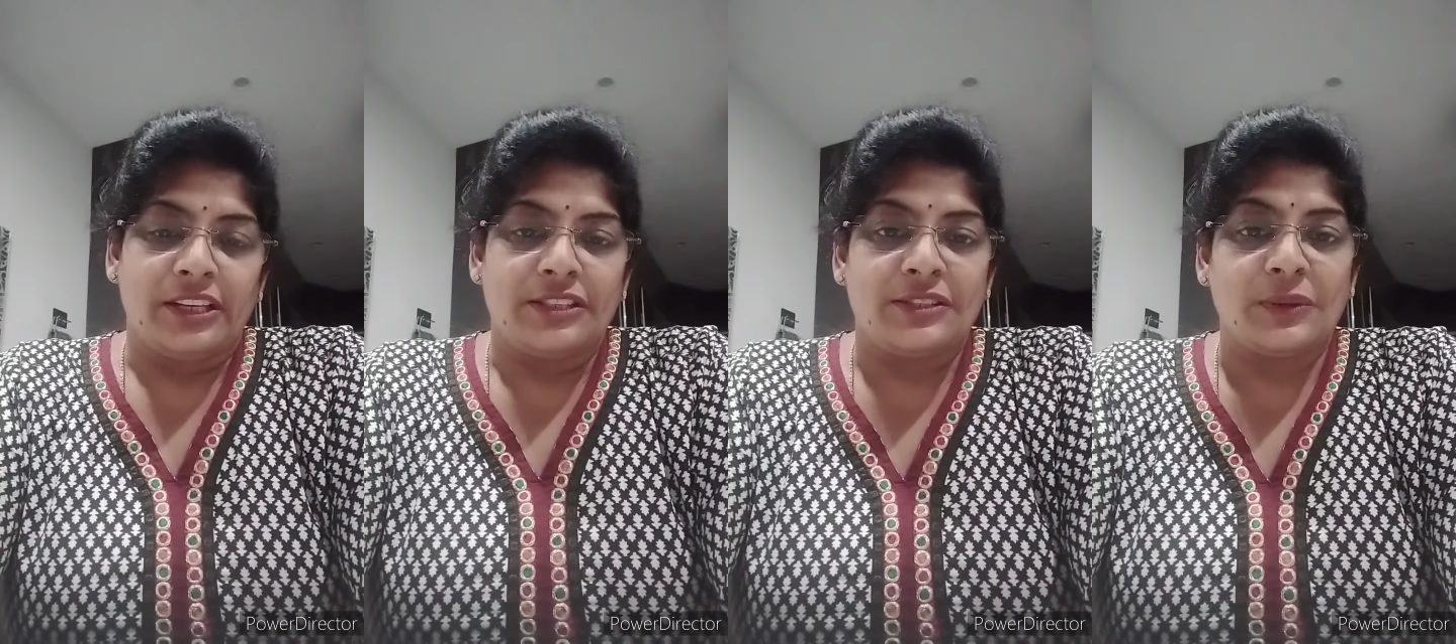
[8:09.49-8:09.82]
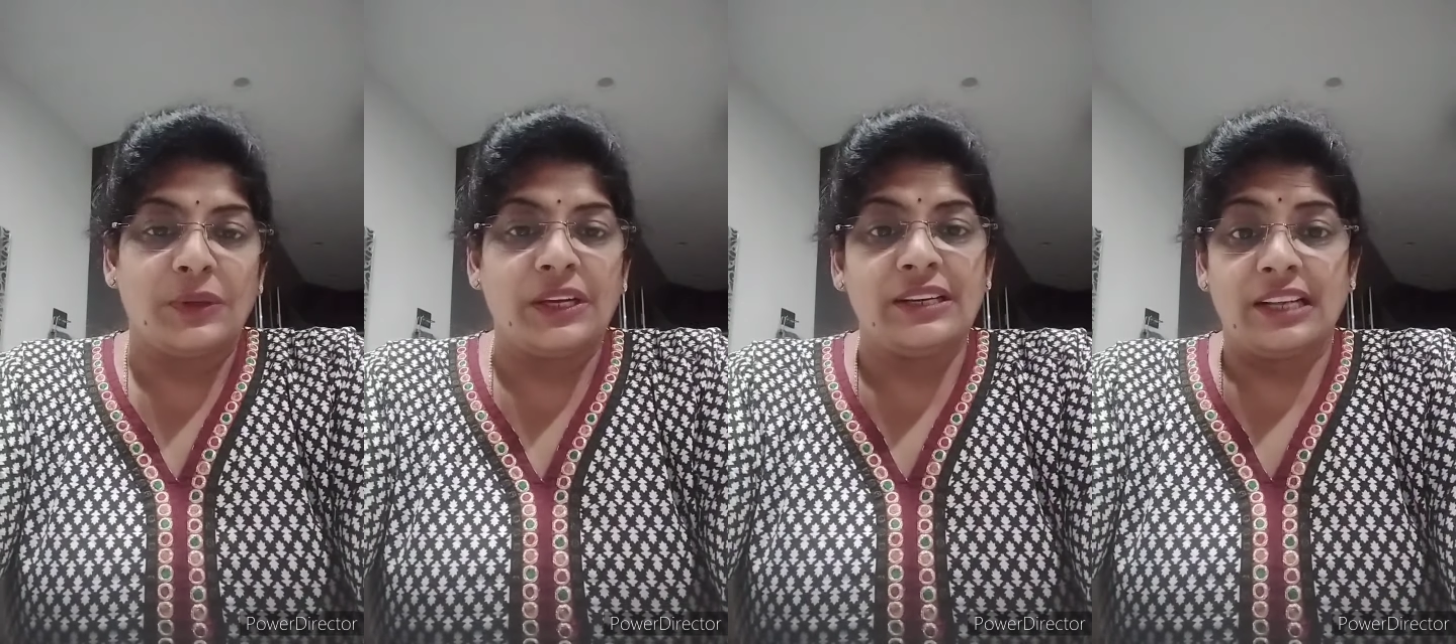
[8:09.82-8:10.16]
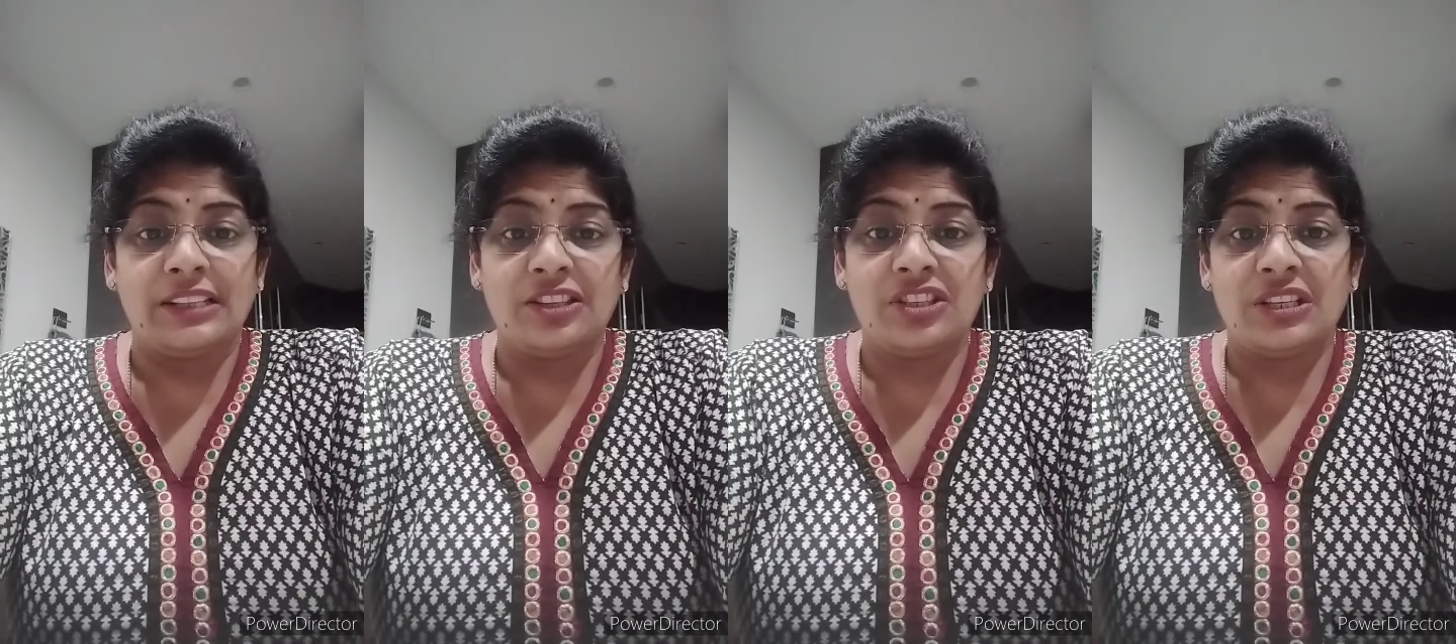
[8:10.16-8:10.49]
So here
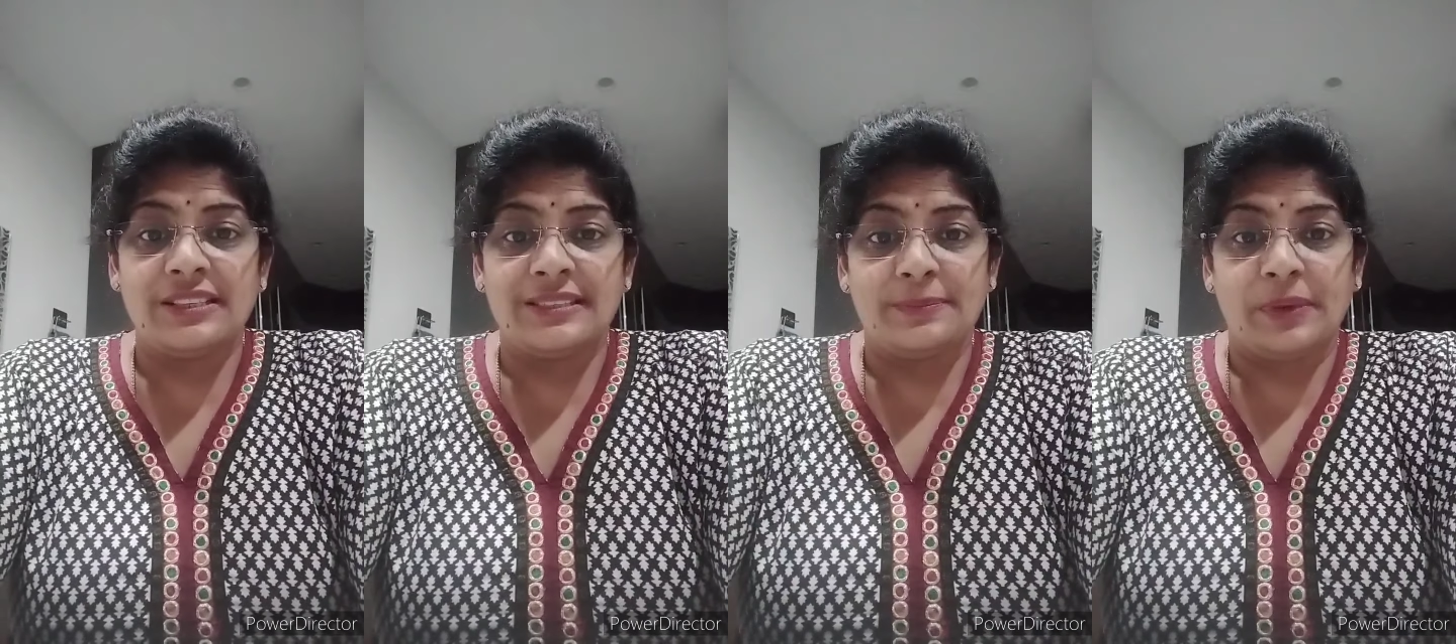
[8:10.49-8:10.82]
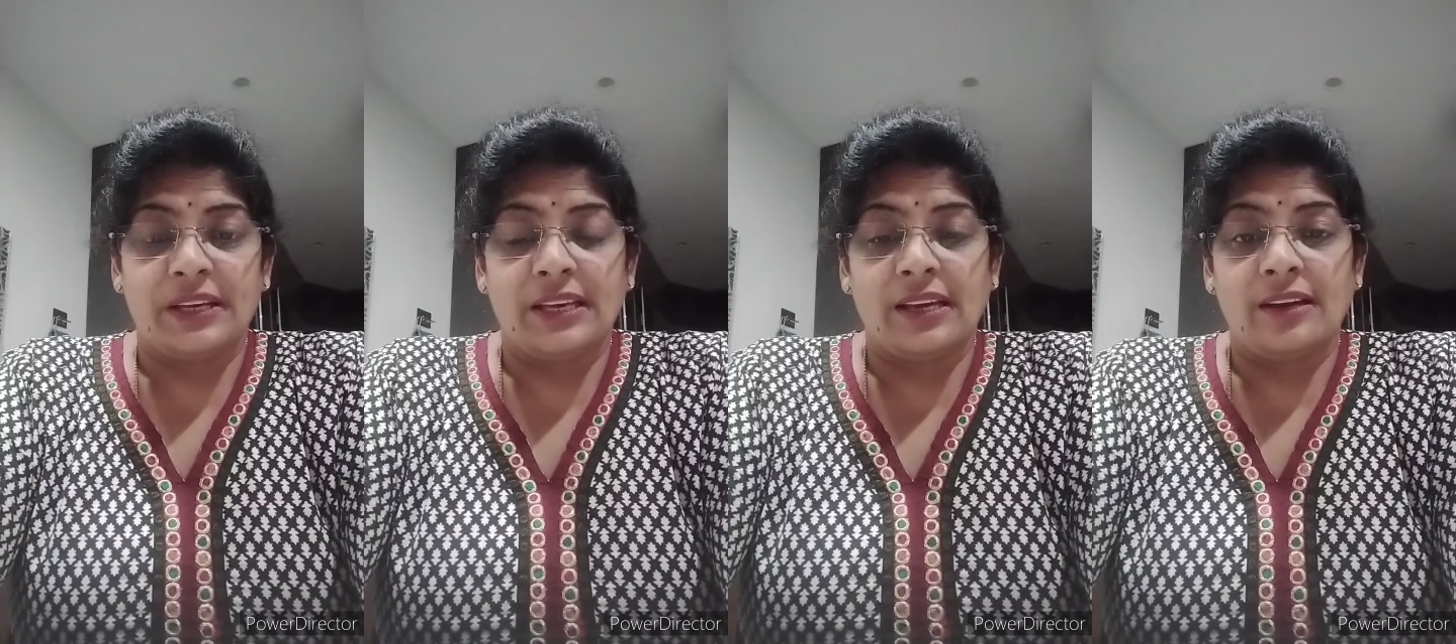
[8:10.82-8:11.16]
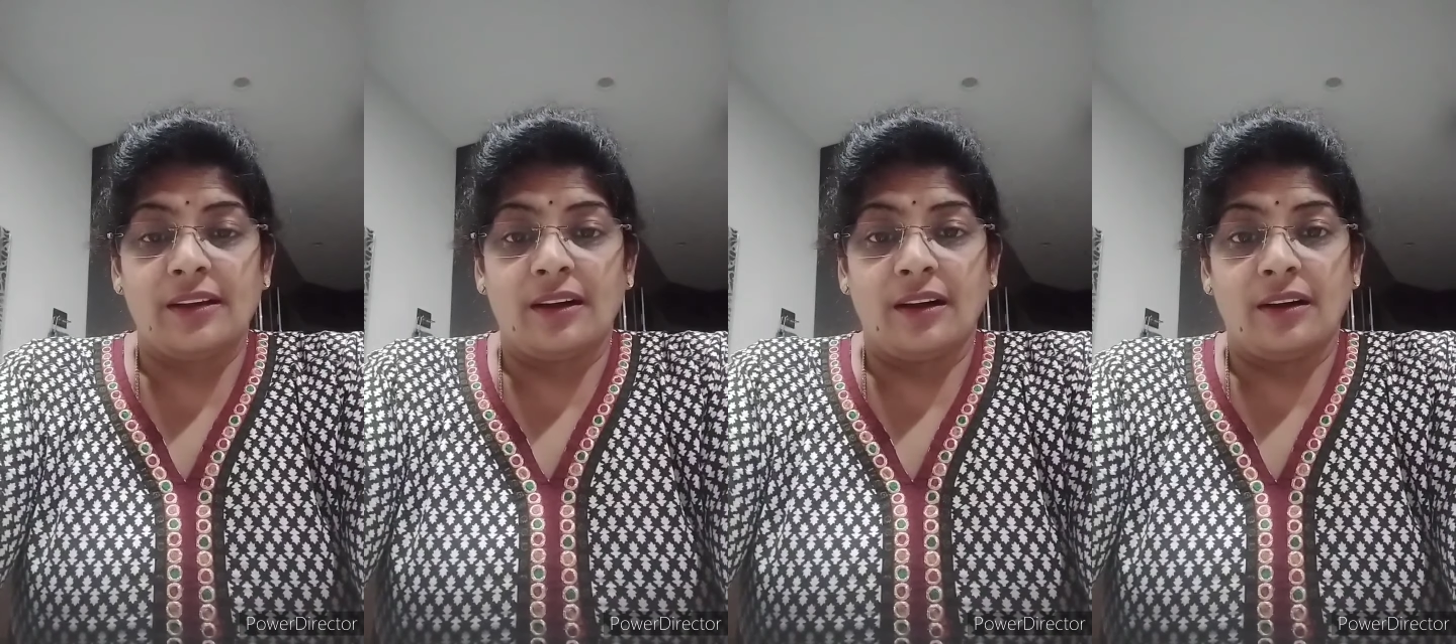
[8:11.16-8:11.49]
Gandhiji is speaking